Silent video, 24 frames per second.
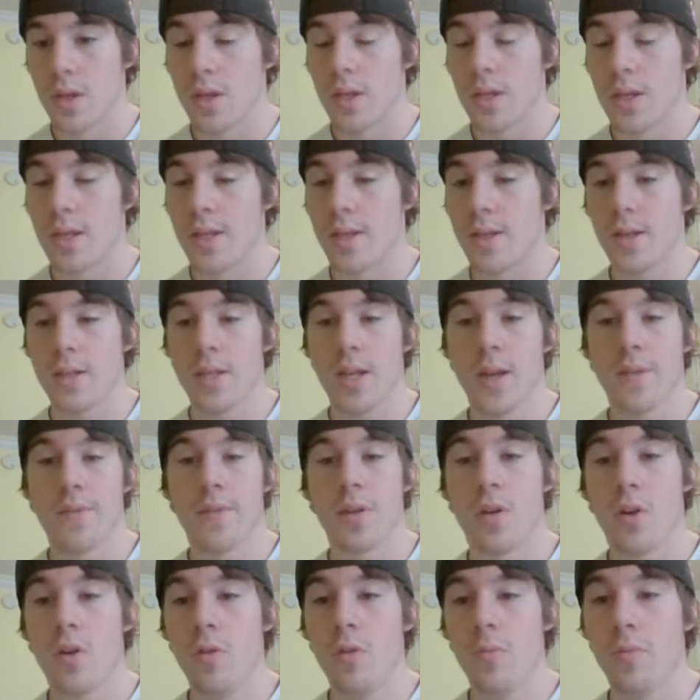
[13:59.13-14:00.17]
He does have the
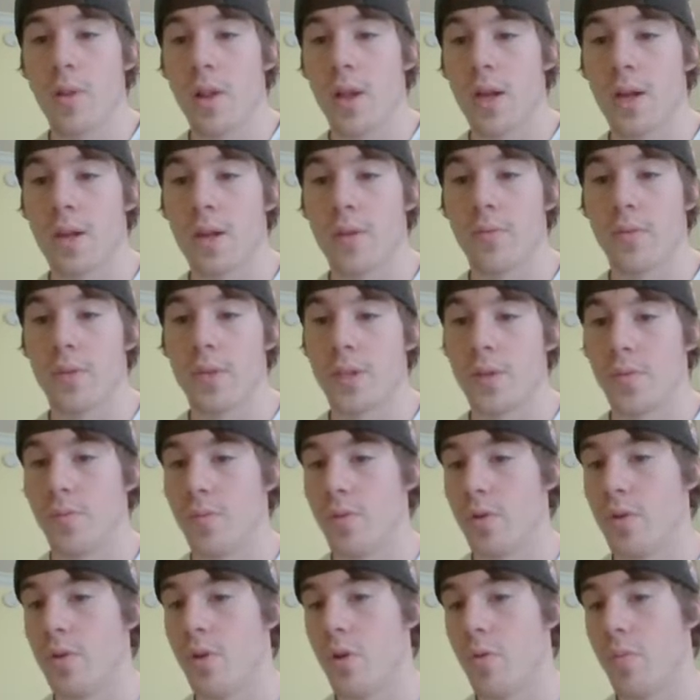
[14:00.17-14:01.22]
goal block, which he
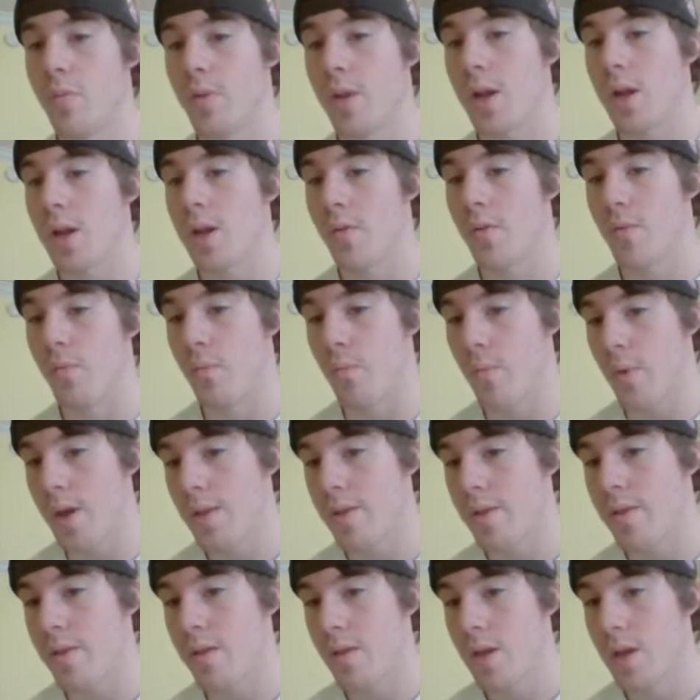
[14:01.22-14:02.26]
will goal block
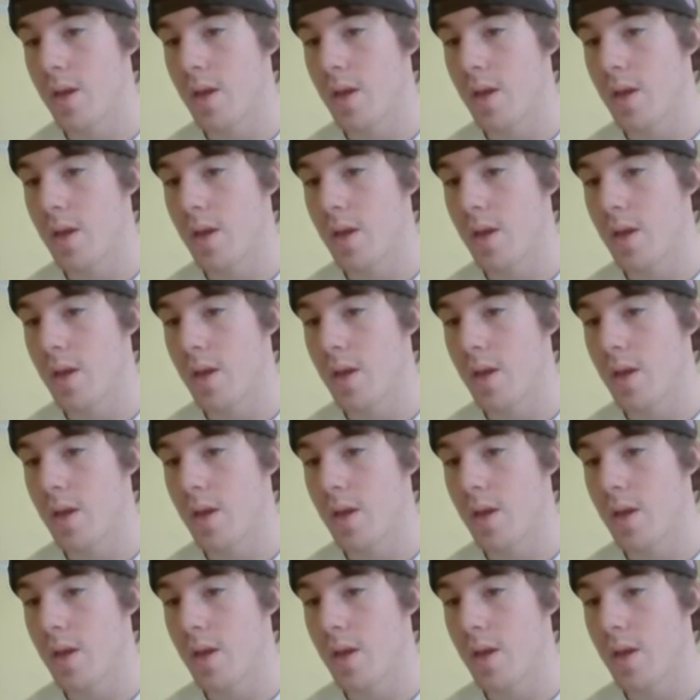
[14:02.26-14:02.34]
with